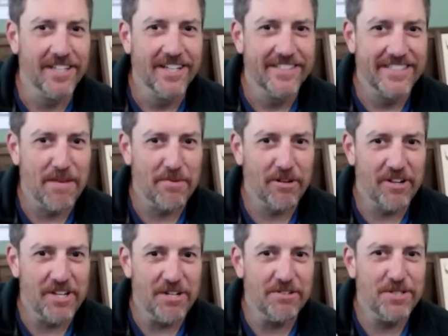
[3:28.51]
typical
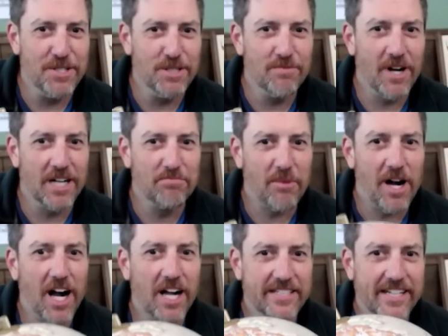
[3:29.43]
YouTube
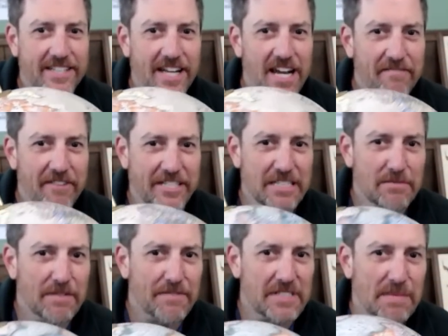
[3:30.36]
unboxing type video,
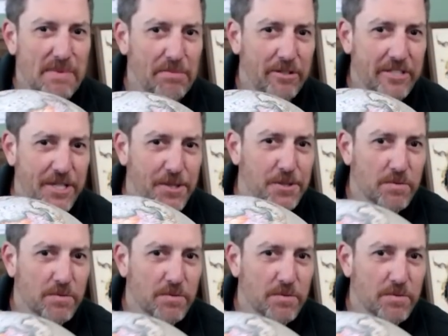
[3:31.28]
but for something pretty cool.